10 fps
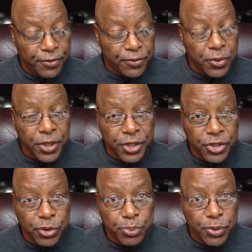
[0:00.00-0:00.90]

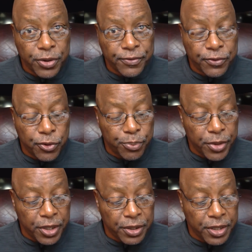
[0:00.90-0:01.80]
42.4
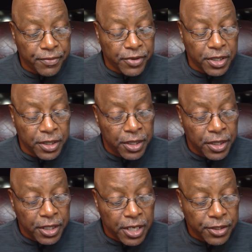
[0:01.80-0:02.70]
million have
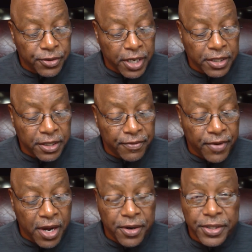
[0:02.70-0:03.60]
contracted the
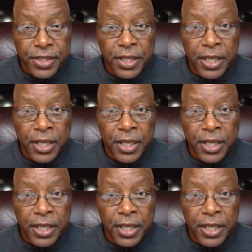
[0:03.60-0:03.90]
virus,